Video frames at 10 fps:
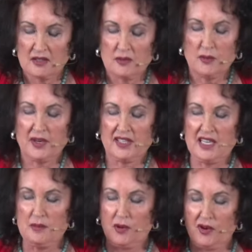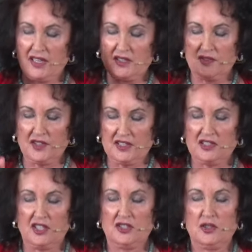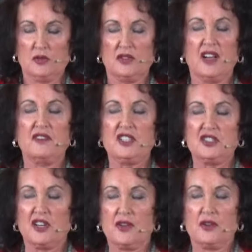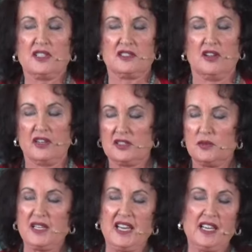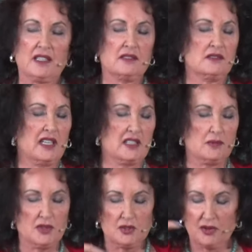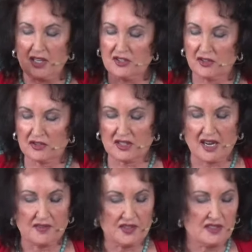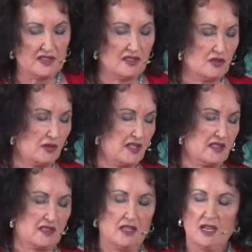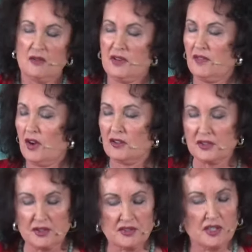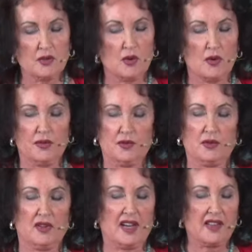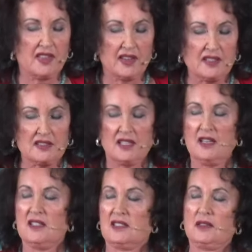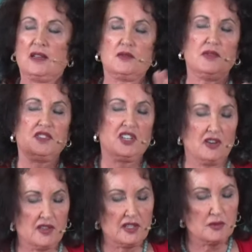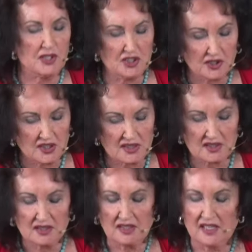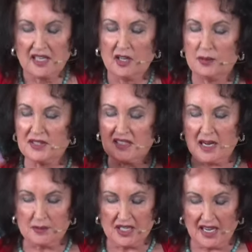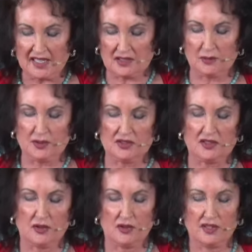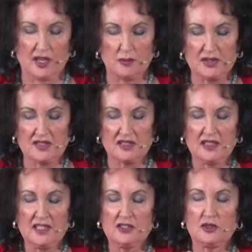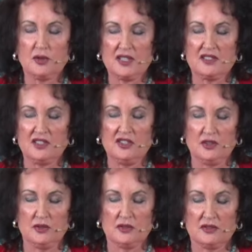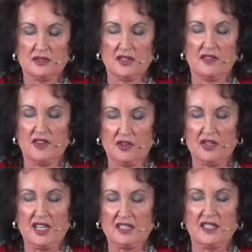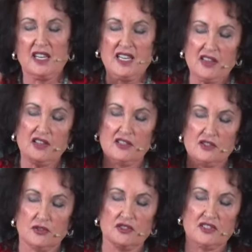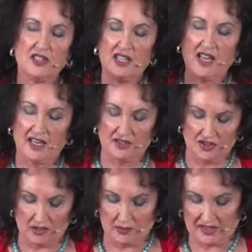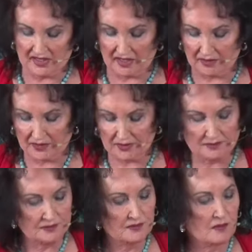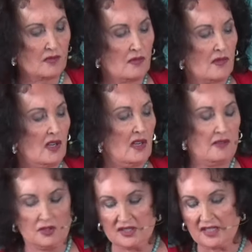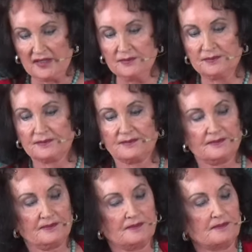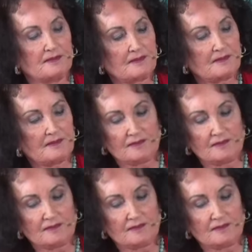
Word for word: We want to keep our eyes fixed on you, love each other as long as we can, not to betray each other's confidence and trust. We've all learned and grown through a lot of things. Sometimes we've shared things we shouldn't. Help us not be gossipers, Lord. Help us trust in you to the very end. He that endures to the end shall be saved. And everyone said? Amen.